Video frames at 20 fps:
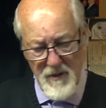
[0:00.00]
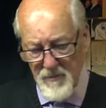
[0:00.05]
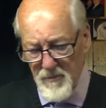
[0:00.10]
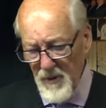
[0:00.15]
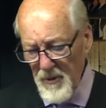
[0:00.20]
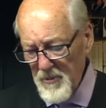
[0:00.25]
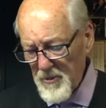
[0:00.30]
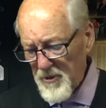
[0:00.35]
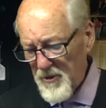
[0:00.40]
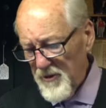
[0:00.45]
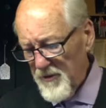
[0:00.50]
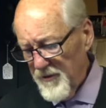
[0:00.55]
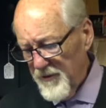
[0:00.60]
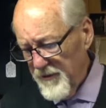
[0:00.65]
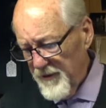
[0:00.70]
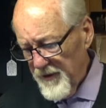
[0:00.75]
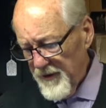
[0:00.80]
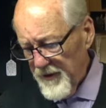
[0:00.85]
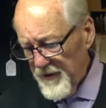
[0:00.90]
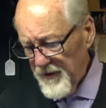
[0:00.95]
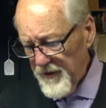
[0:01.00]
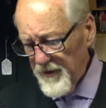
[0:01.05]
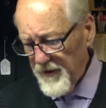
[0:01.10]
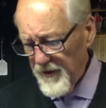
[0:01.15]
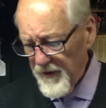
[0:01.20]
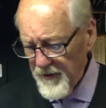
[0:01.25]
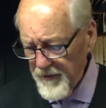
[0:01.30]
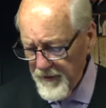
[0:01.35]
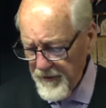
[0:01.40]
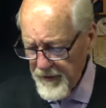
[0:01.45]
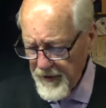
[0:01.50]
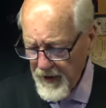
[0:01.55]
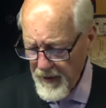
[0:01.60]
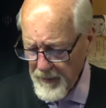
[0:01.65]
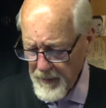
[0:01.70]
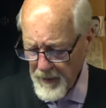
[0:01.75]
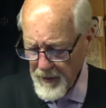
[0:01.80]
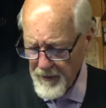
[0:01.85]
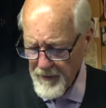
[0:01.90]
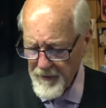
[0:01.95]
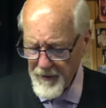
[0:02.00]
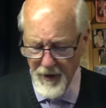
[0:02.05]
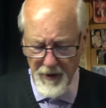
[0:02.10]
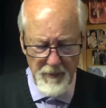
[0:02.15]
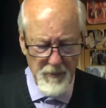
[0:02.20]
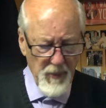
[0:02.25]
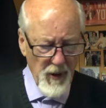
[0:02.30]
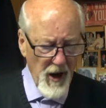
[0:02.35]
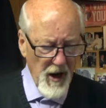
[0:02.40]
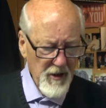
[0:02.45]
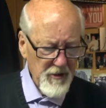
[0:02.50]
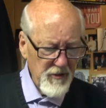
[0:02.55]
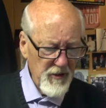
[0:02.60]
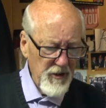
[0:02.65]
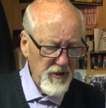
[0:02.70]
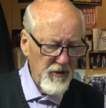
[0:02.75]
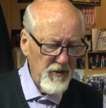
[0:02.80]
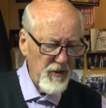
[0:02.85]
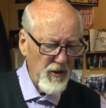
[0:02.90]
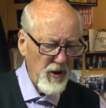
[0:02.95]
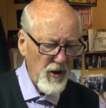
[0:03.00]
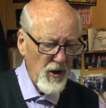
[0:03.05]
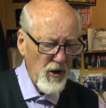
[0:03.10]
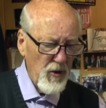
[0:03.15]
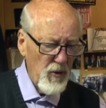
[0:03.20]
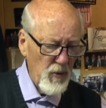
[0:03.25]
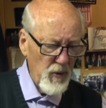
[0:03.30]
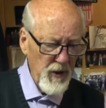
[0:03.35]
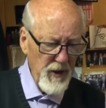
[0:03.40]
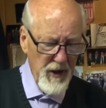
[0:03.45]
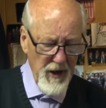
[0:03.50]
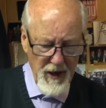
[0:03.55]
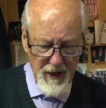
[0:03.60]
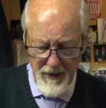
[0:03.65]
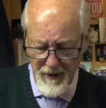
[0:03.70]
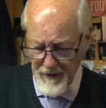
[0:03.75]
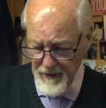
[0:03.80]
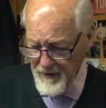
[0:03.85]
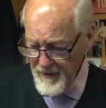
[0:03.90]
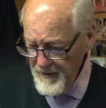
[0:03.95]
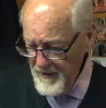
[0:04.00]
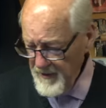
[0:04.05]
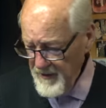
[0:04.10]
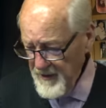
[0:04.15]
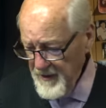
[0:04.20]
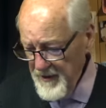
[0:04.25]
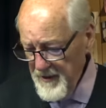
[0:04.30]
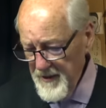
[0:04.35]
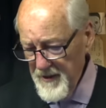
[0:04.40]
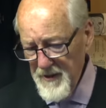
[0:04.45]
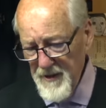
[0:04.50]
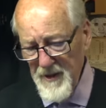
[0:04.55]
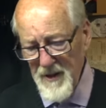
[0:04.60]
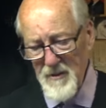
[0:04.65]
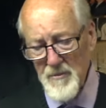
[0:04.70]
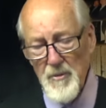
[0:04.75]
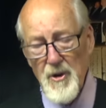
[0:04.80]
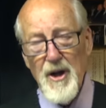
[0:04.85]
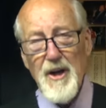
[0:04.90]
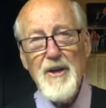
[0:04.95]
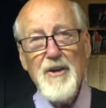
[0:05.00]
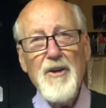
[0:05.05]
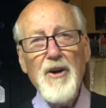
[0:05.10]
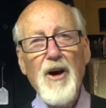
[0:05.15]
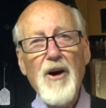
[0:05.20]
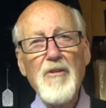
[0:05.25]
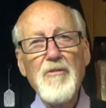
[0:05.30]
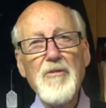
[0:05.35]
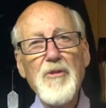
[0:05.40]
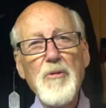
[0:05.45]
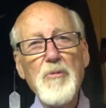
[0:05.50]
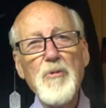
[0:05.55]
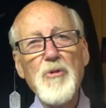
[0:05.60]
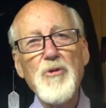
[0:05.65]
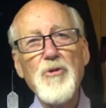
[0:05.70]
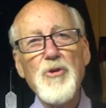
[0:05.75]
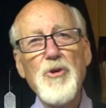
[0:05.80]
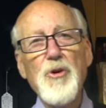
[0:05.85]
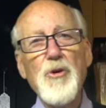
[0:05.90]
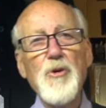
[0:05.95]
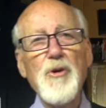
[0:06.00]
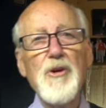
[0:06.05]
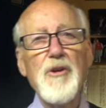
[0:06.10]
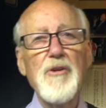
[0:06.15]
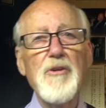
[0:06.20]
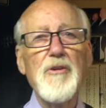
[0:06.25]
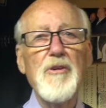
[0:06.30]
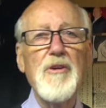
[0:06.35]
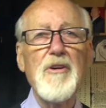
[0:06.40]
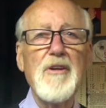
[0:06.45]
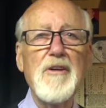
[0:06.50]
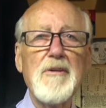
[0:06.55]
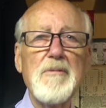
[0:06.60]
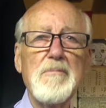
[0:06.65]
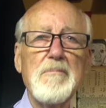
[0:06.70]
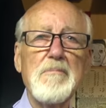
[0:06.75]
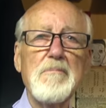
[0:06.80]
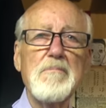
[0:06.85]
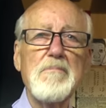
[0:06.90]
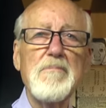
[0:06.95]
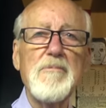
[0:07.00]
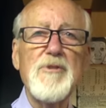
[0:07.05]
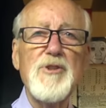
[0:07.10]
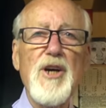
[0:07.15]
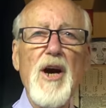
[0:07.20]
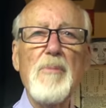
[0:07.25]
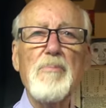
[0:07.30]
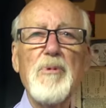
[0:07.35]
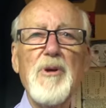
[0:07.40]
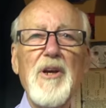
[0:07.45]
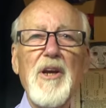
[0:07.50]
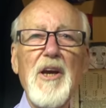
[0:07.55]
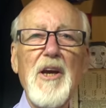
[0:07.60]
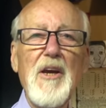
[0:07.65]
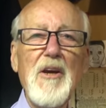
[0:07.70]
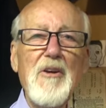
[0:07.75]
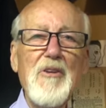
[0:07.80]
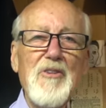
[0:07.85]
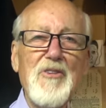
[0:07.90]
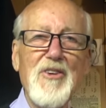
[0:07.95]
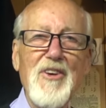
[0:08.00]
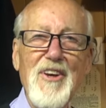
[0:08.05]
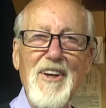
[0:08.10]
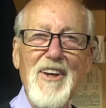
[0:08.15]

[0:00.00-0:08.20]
Remember, uh, I guess a couple of unboxings ago, we had a, a Mein Kampf that was all in um, Japanese.